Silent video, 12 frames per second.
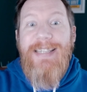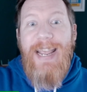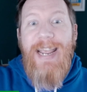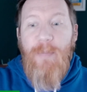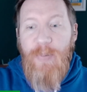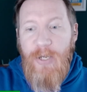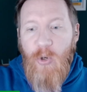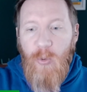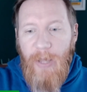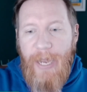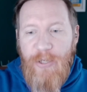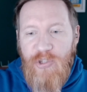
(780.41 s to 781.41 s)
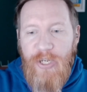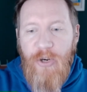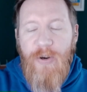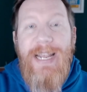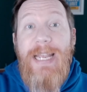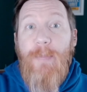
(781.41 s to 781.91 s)
debut last
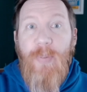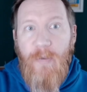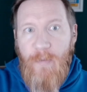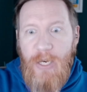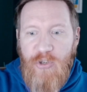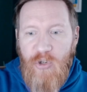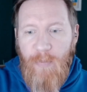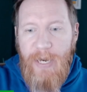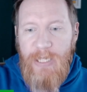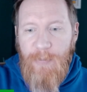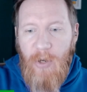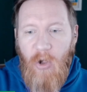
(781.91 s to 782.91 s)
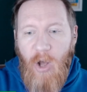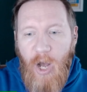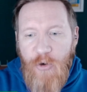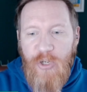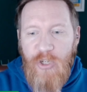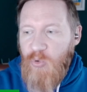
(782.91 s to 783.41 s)
year in professional baseball.
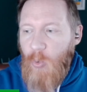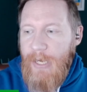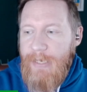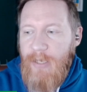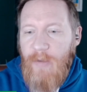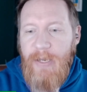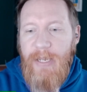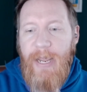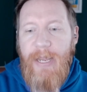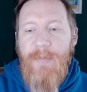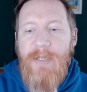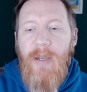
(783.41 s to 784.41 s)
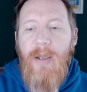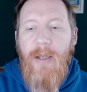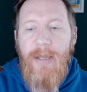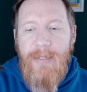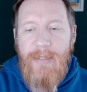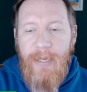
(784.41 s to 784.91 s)
127 games,
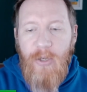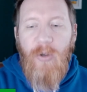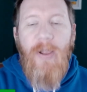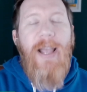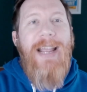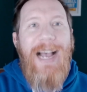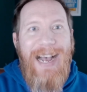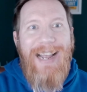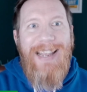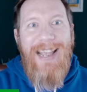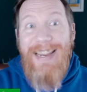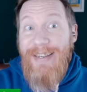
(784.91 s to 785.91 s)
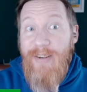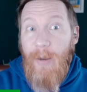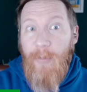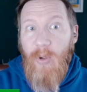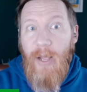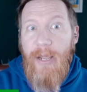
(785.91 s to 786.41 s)
single A, high A, and
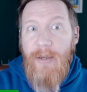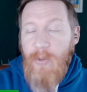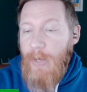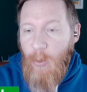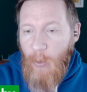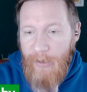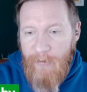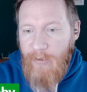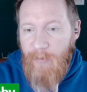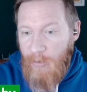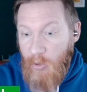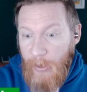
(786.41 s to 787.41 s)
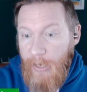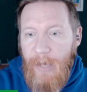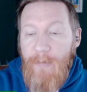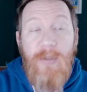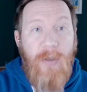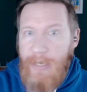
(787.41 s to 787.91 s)
double A. So he went three
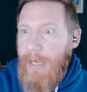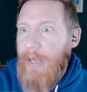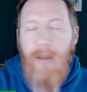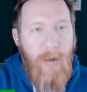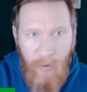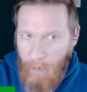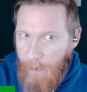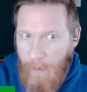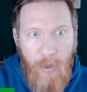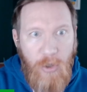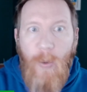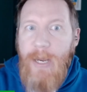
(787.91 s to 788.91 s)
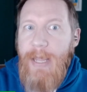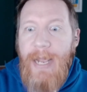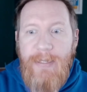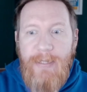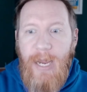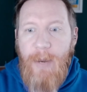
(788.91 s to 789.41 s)
levels again, following
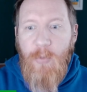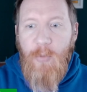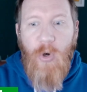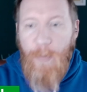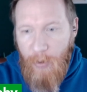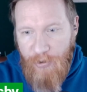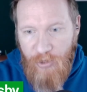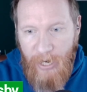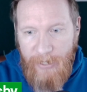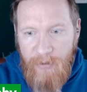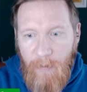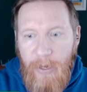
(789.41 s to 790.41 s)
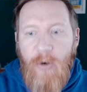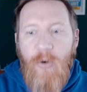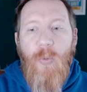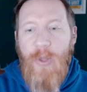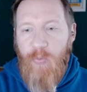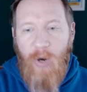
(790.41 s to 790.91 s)
that same group with Jackson
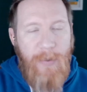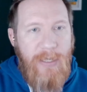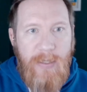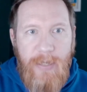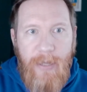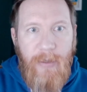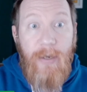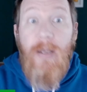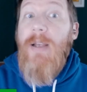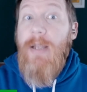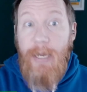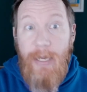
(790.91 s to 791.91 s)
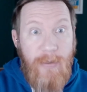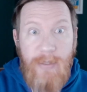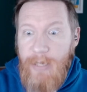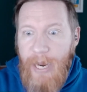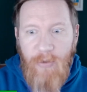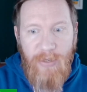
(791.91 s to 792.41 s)
Merrill, with Robbie Snelling, Ethan
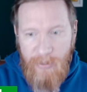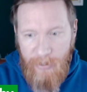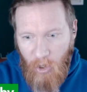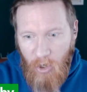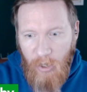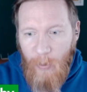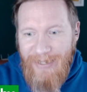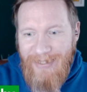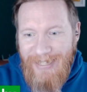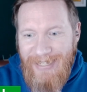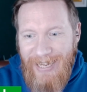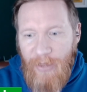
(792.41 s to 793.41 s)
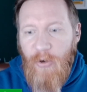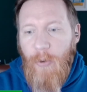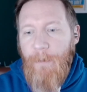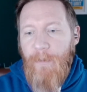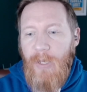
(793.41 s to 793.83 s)
Salas, they all went together.